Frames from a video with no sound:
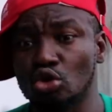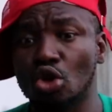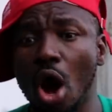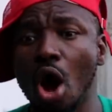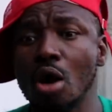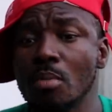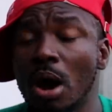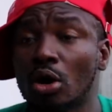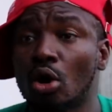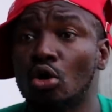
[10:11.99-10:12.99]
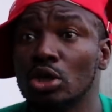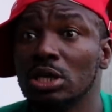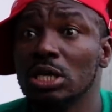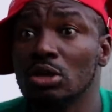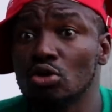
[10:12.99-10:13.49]
Tomorrow
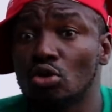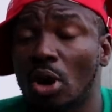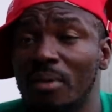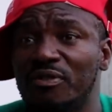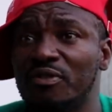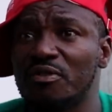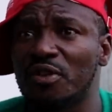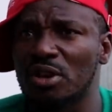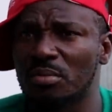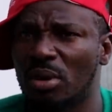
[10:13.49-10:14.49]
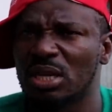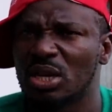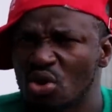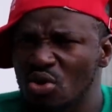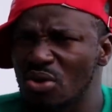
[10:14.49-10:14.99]
you come for the
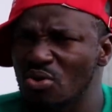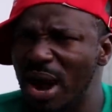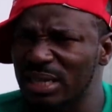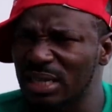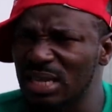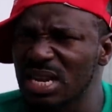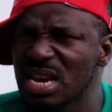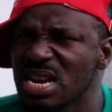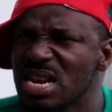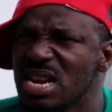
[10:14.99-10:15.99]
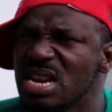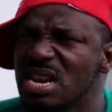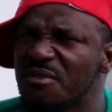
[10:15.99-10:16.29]
money. Well, why is it